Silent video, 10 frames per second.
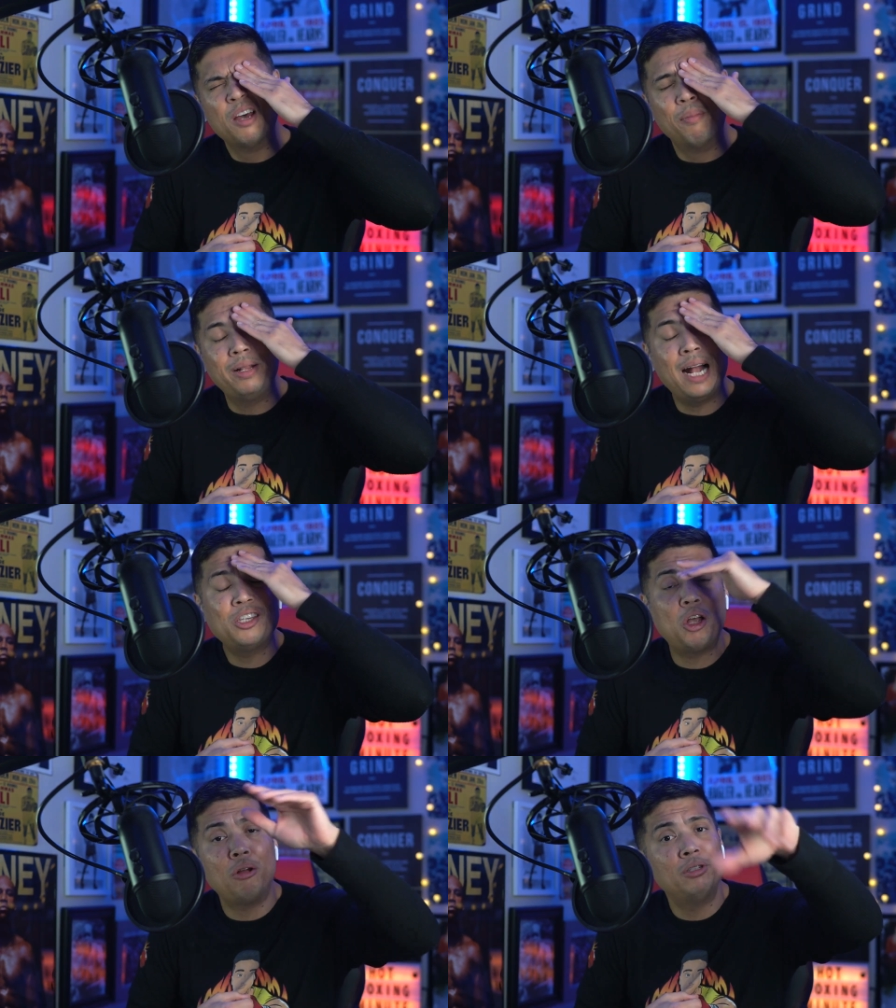But
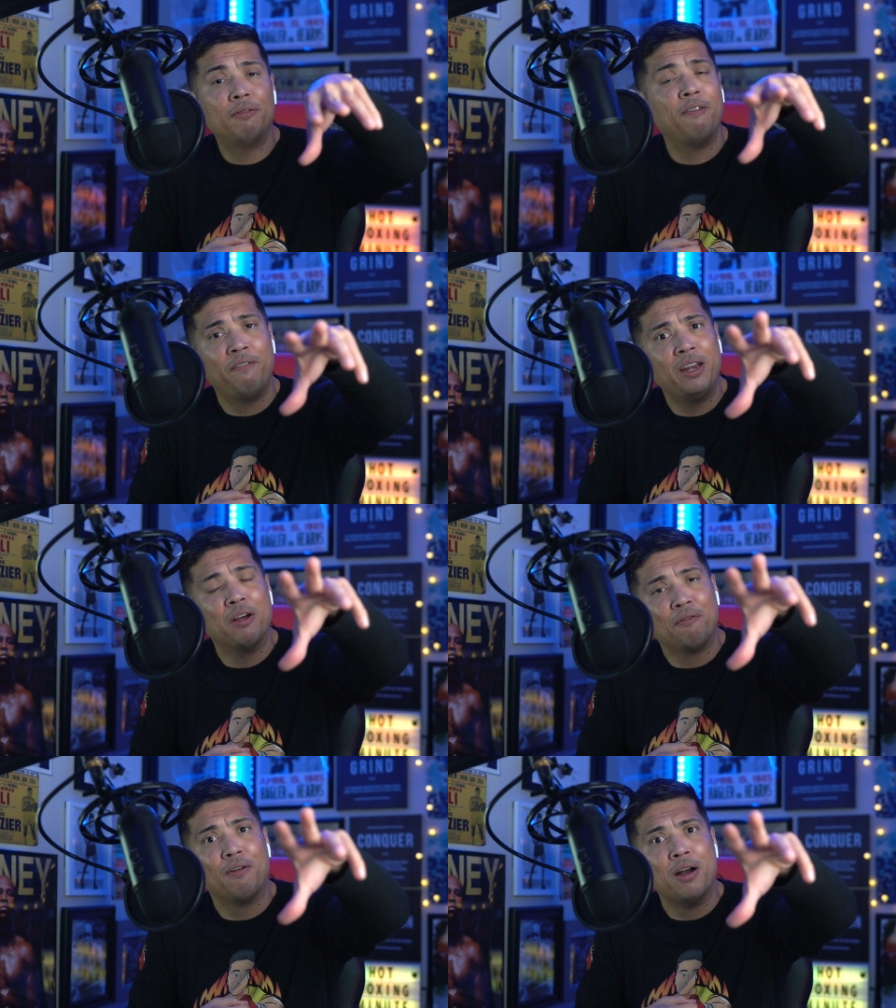that's a whole different
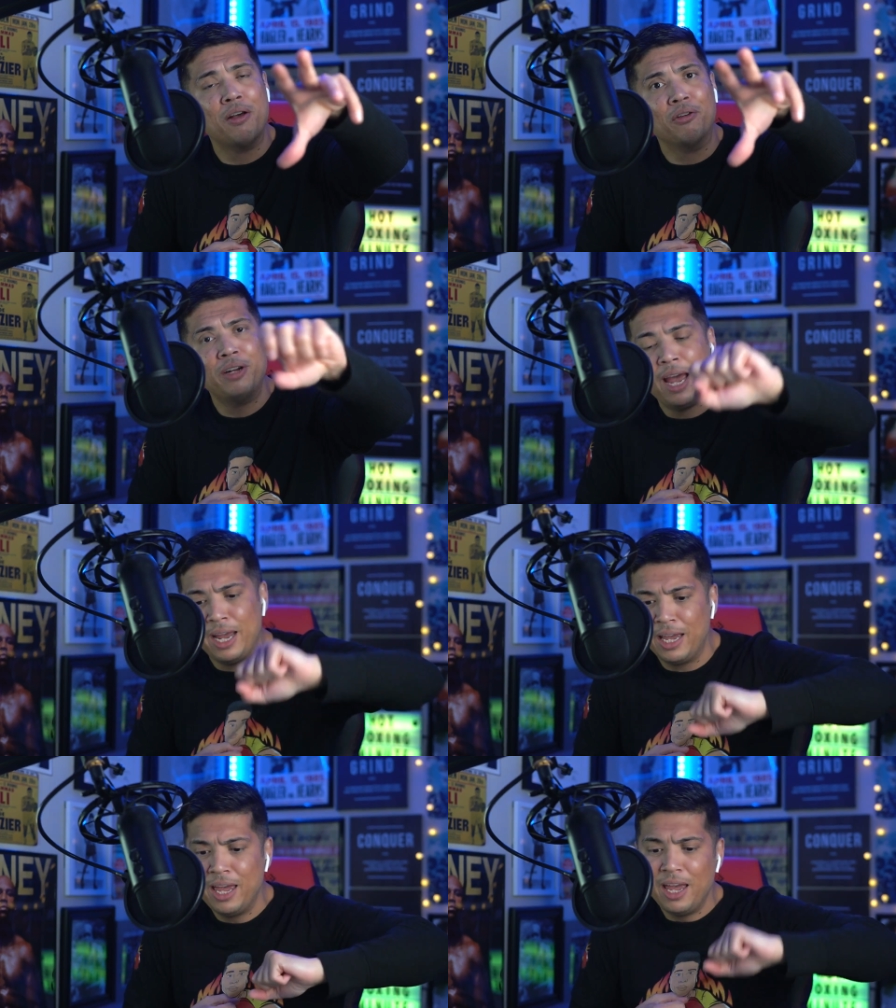video for another day.